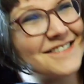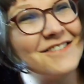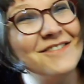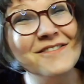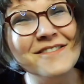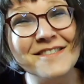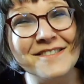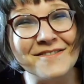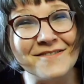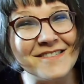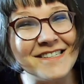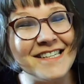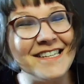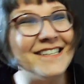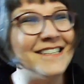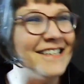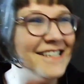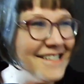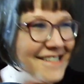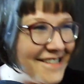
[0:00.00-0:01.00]
so
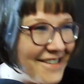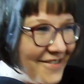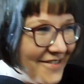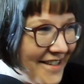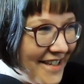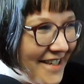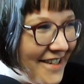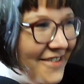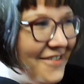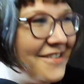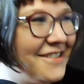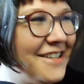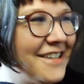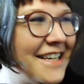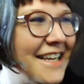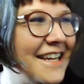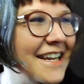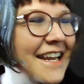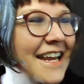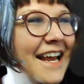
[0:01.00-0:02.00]
sweet. It's so cute.
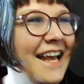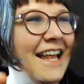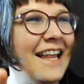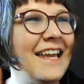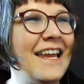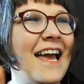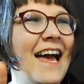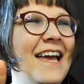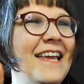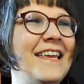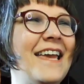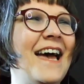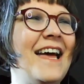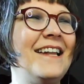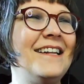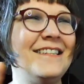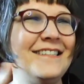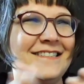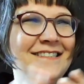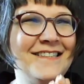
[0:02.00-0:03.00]
Look at like I
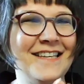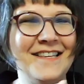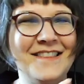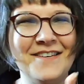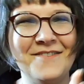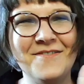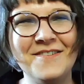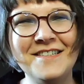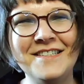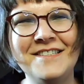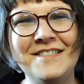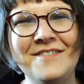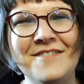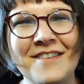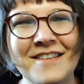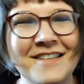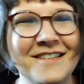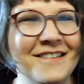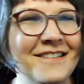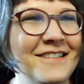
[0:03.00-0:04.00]
get that they want to do
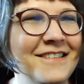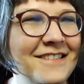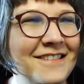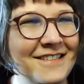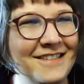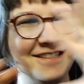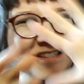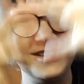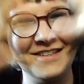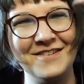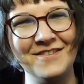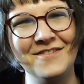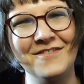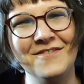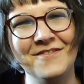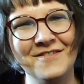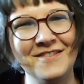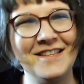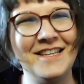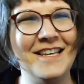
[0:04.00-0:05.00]
the you
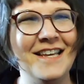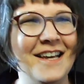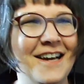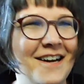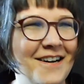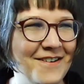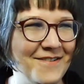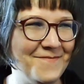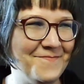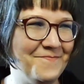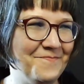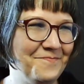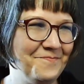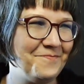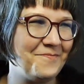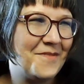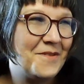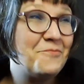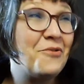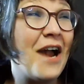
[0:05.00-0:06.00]
know the um
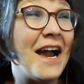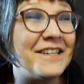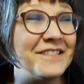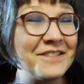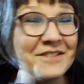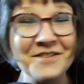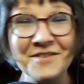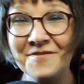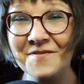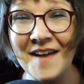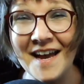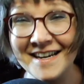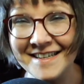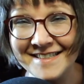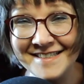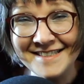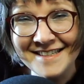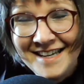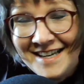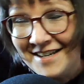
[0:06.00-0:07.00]
practical
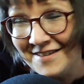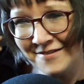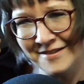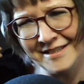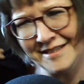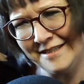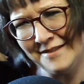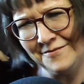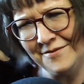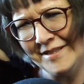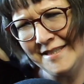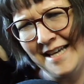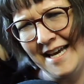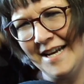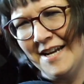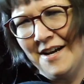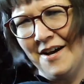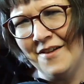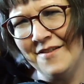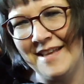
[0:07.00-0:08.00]
effects, which was
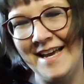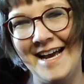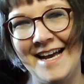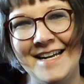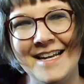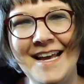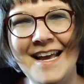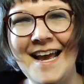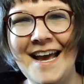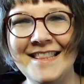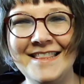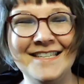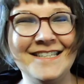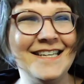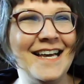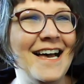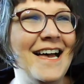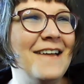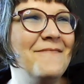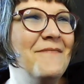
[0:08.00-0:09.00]
kind of all they had at the
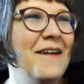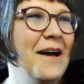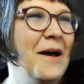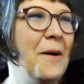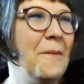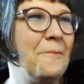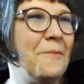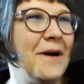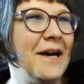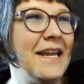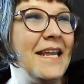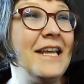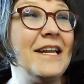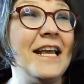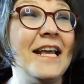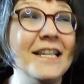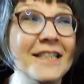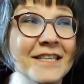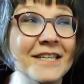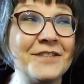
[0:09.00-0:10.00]
time. But it,
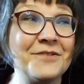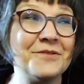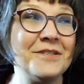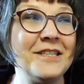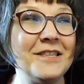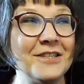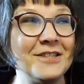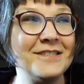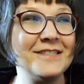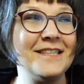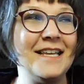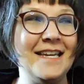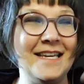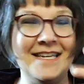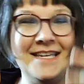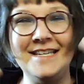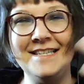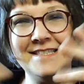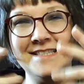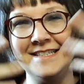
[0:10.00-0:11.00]
it literally looks like
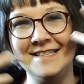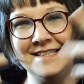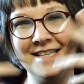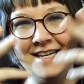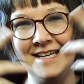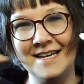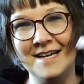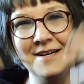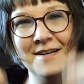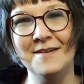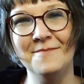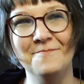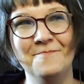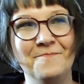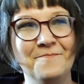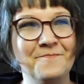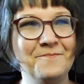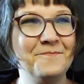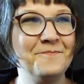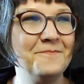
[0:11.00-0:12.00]
he's in like um